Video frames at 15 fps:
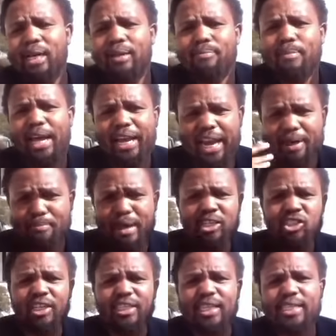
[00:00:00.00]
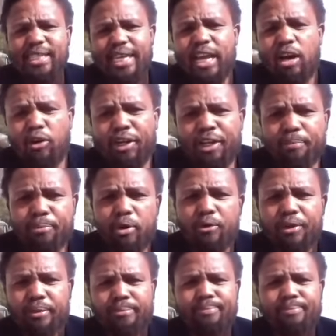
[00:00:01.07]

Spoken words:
and I mentioned this earlier on in the program,